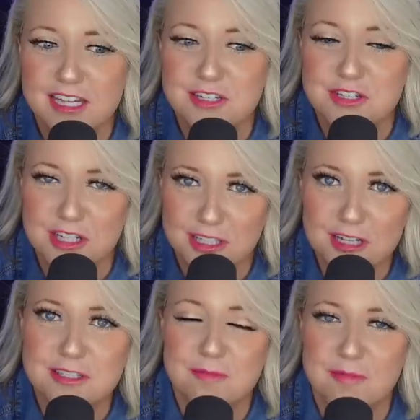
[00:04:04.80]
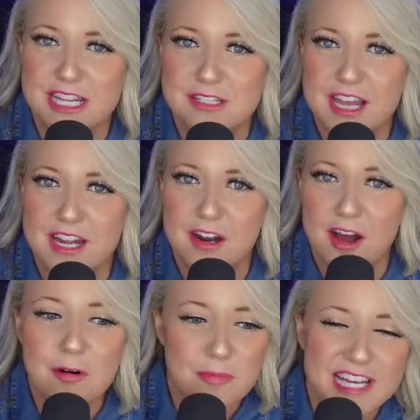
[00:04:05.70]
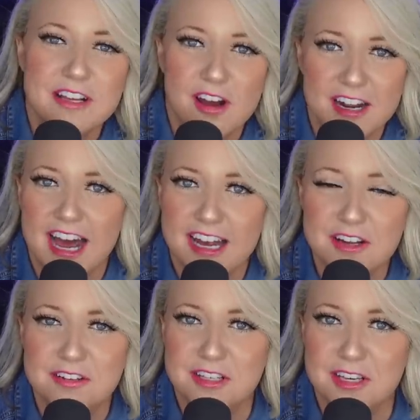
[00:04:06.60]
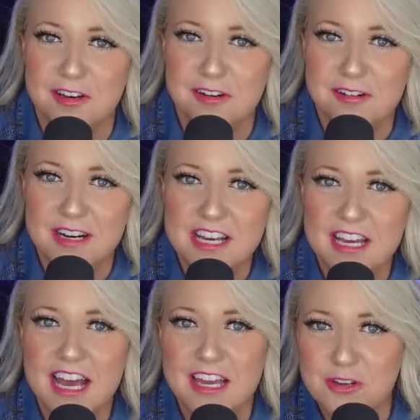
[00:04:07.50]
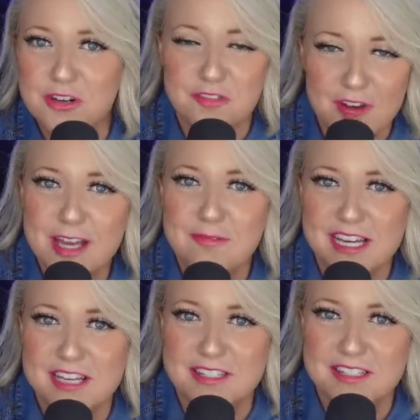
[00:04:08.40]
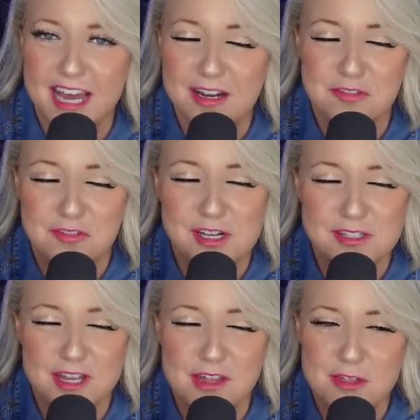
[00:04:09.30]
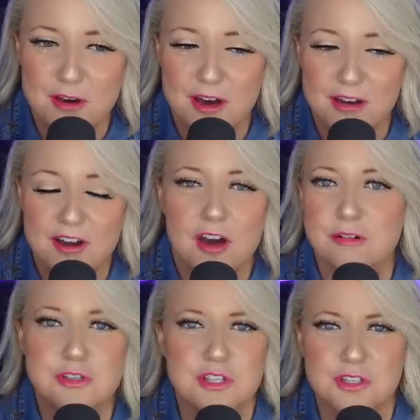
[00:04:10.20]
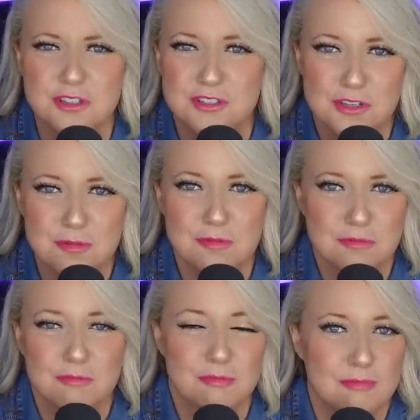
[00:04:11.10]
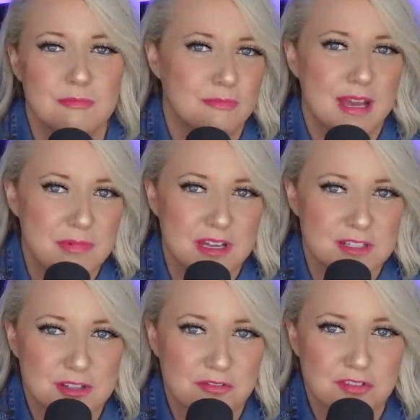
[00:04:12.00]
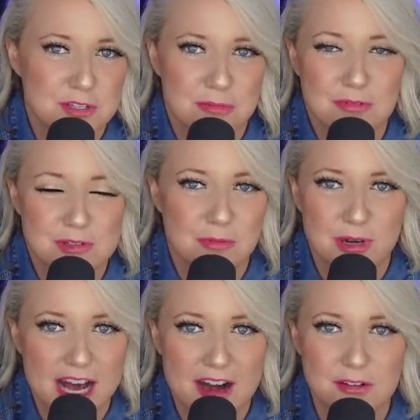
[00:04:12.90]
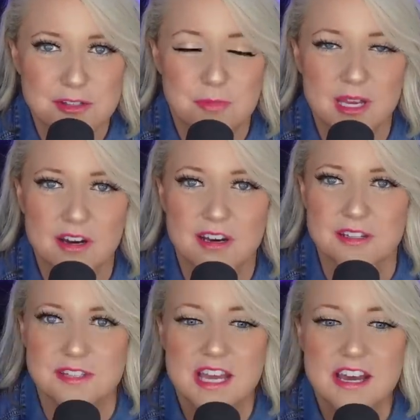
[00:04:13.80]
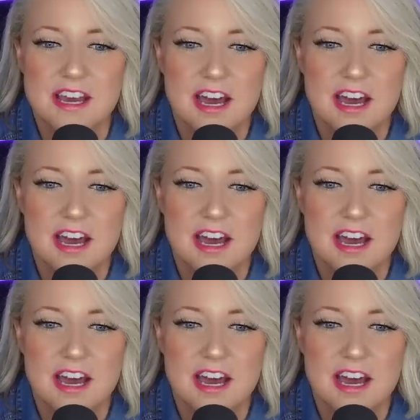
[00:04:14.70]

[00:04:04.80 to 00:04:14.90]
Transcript: and then she looked at me and she said, oh my God, I know you. You're famous. And at first I thought, oh, she maybe is confusing me with someone else, because